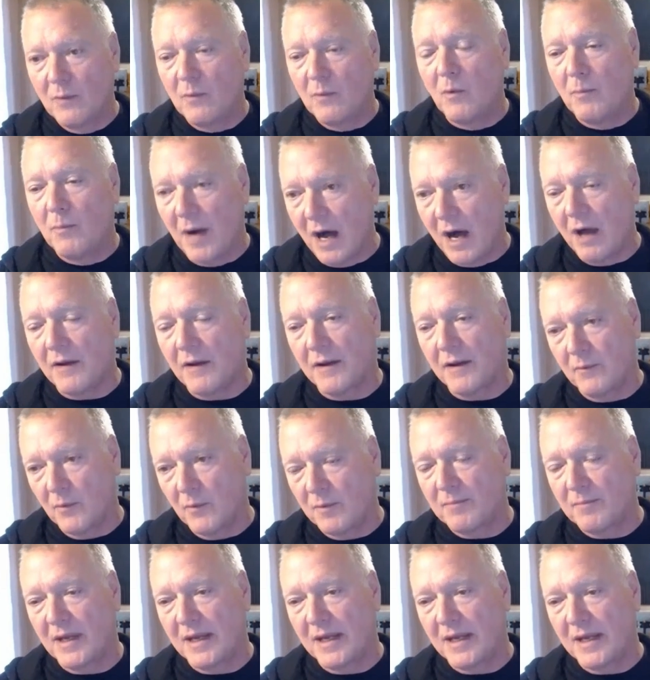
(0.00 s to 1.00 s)
we will
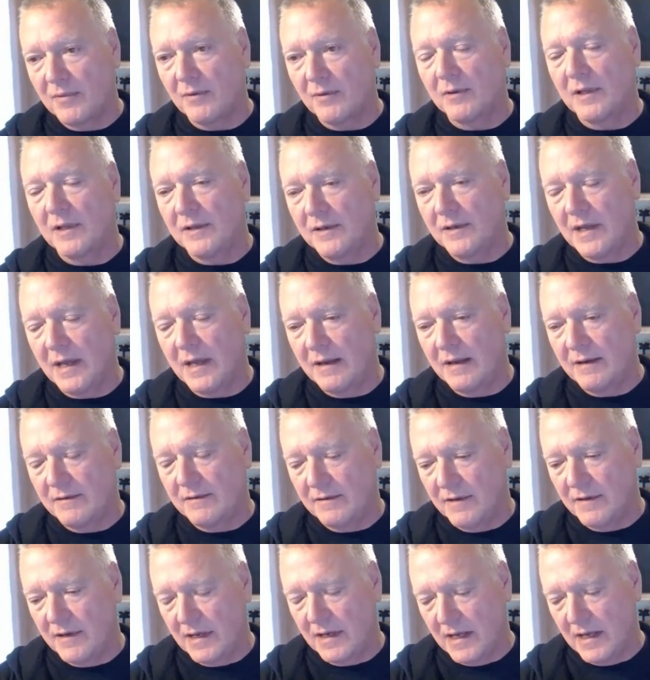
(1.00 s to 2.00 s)
partner with people
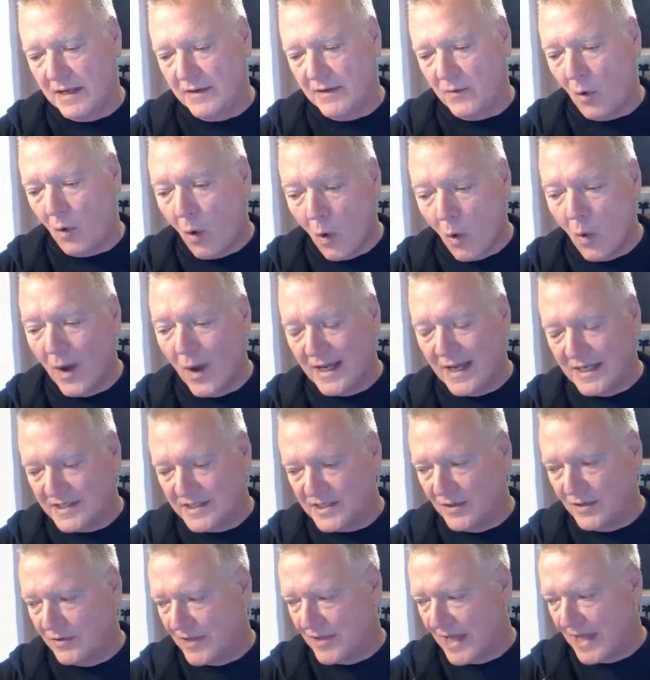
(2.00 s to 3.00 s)
and
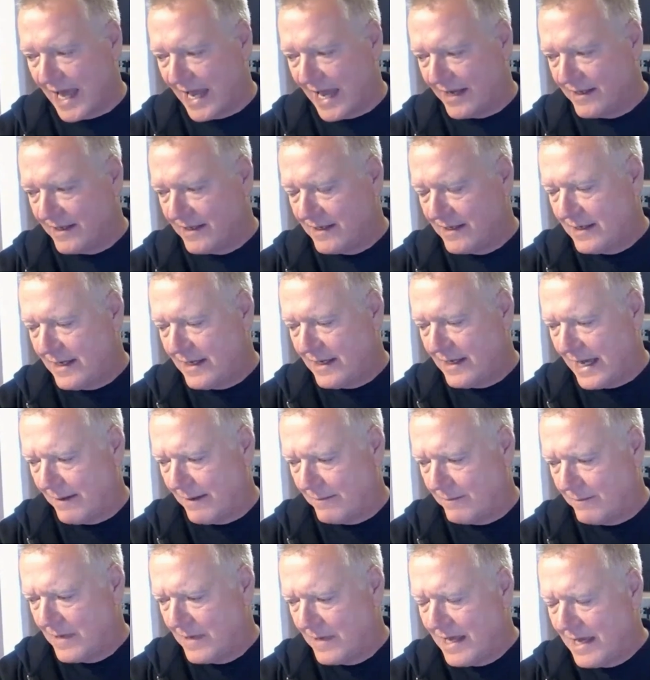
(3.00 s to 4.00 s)
always do that,
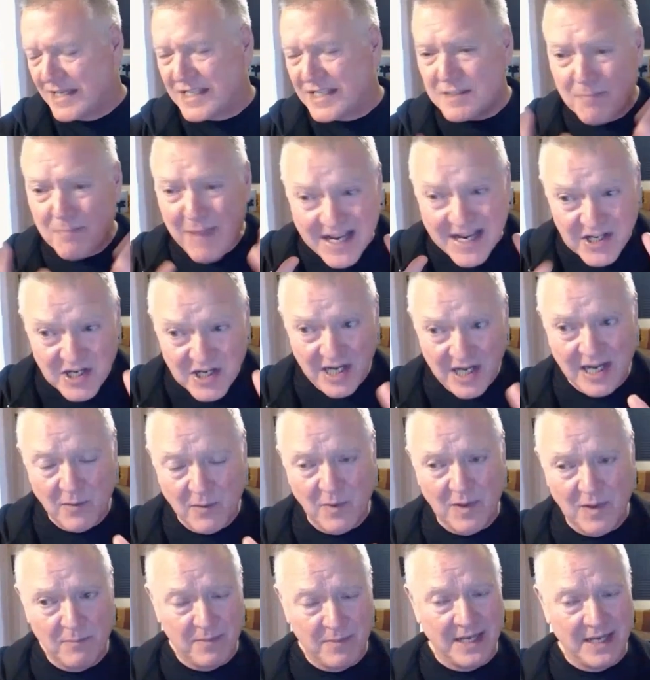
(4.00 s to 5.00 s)

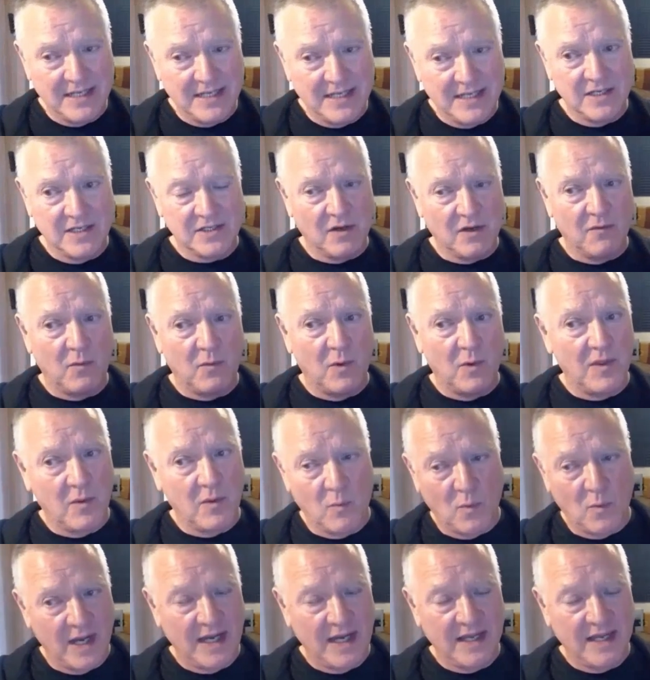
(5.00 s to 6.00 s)
especially with pieces of
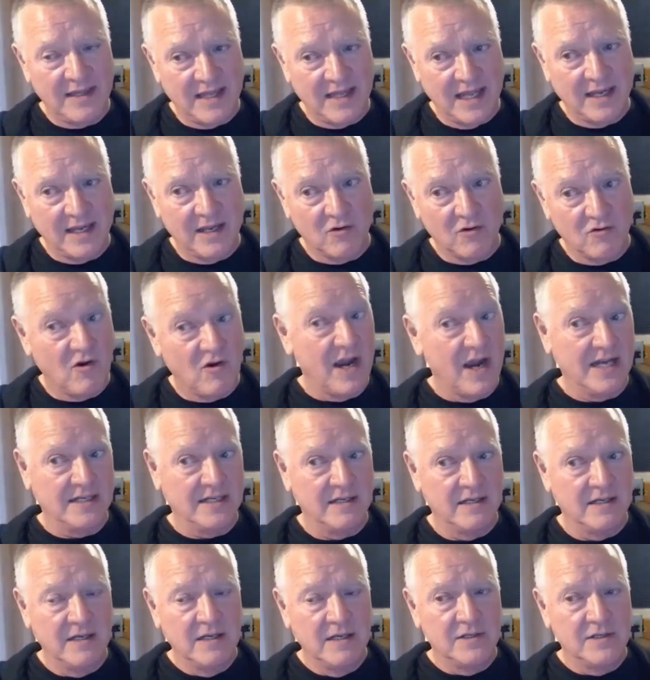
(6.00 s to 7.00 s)
software that we think are
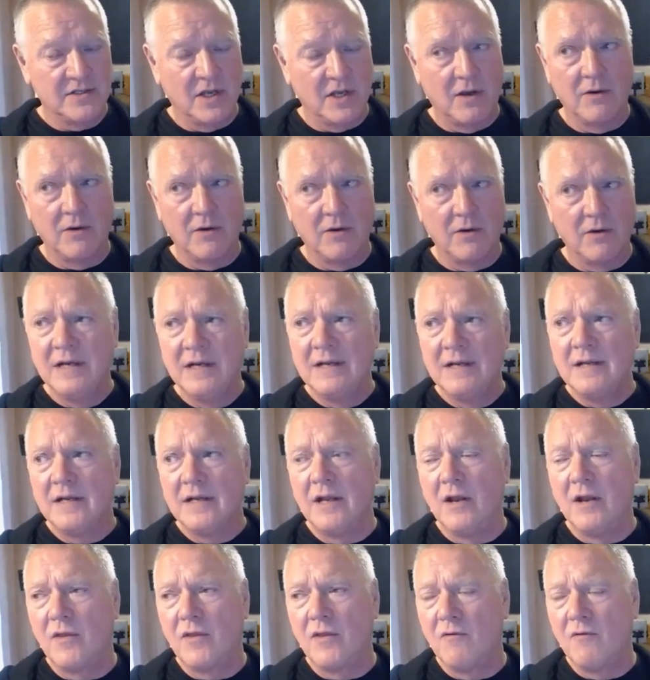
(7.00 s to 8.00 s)
great. So,
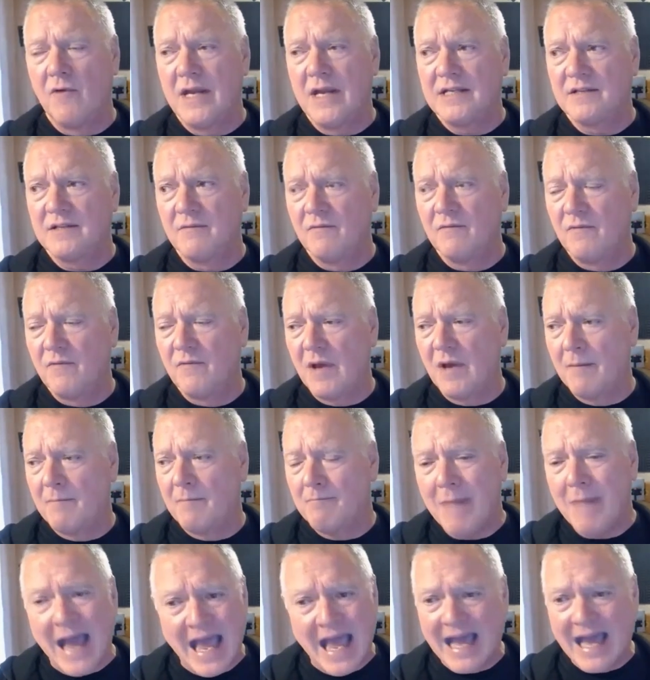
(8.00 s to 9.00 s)
you know, the reason
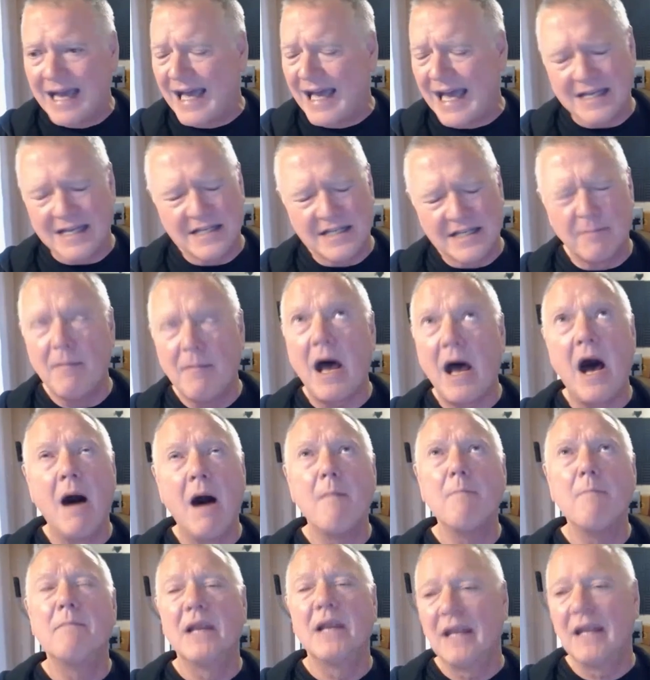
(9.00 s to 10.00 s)
Maya has some
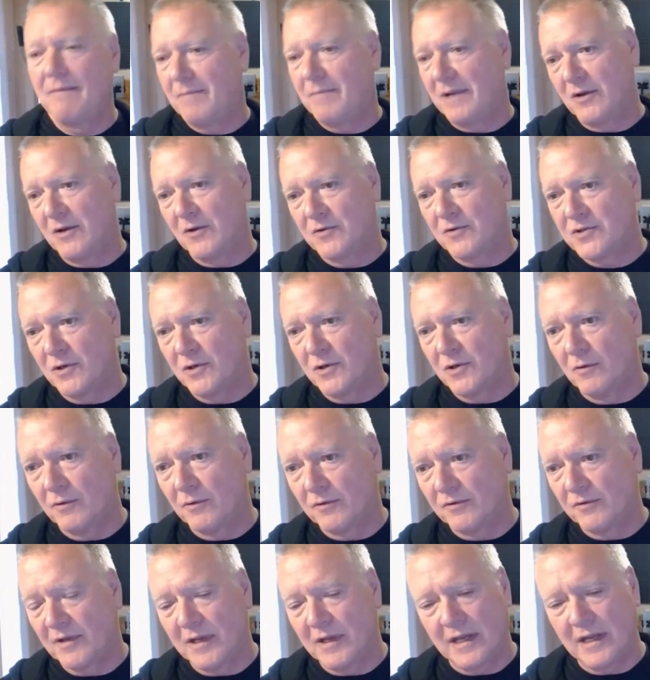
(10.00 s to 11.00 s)
unbelievably good
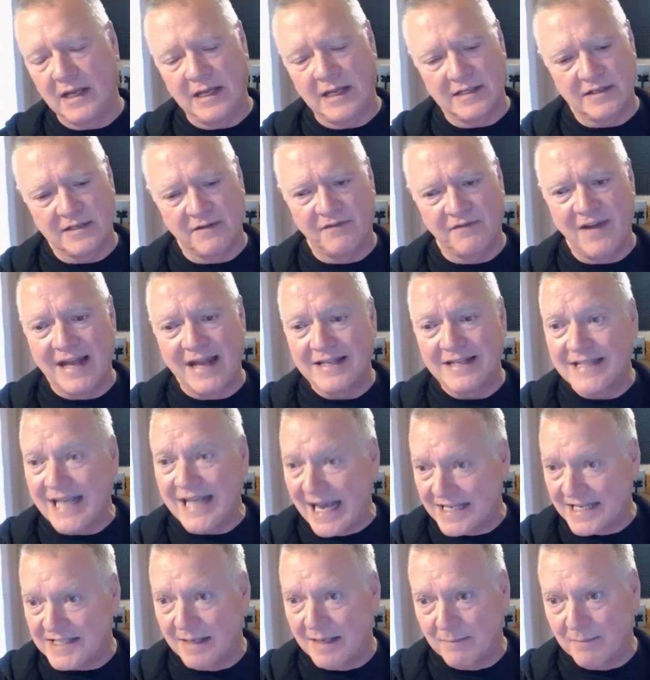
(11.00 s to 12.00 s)
tools, and it's a
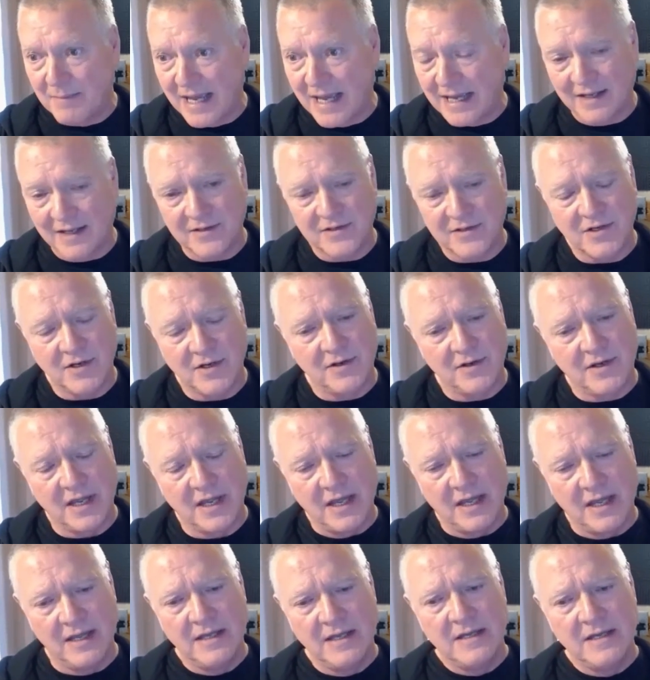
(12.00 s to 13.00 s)
fantastic package. And
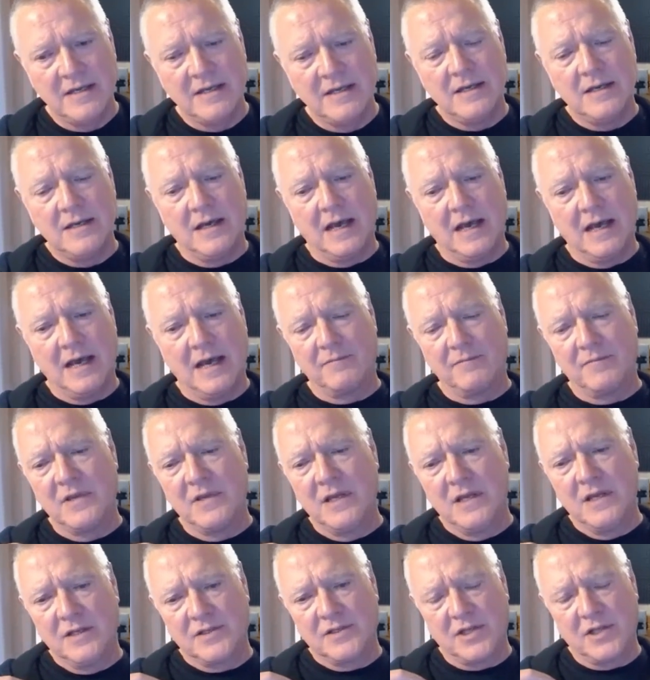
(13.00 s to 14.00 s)

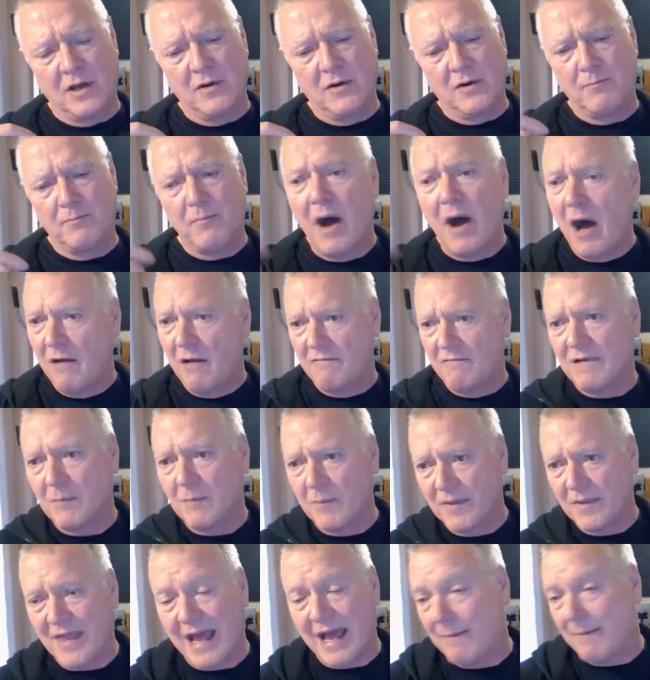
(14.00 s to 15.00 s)
so
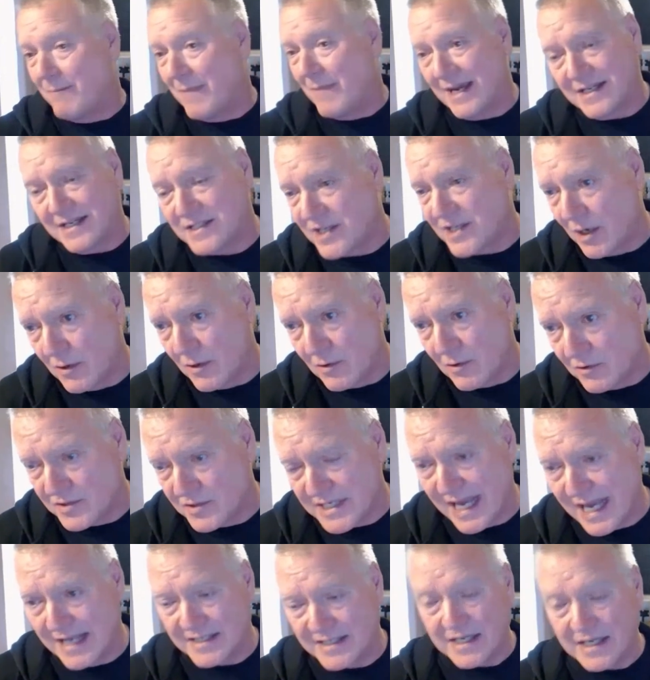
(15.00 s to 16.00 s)
partnering with that makes total
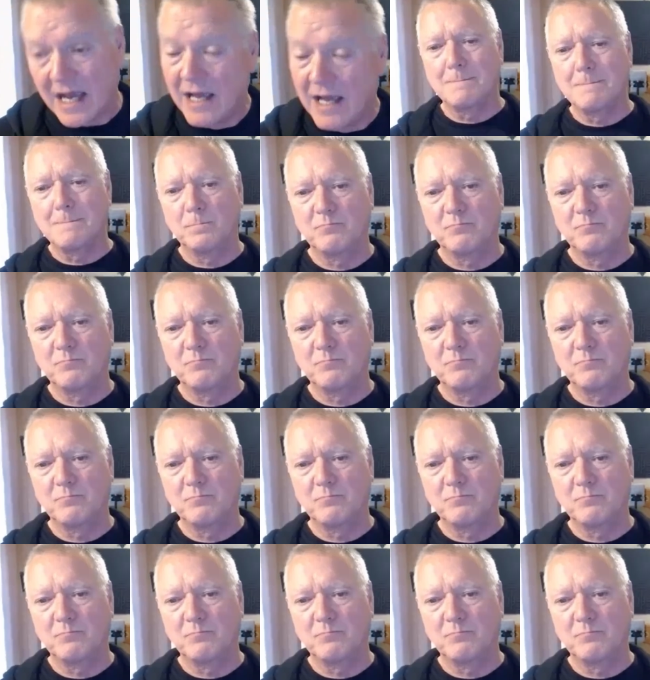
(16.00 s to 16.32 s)
sense.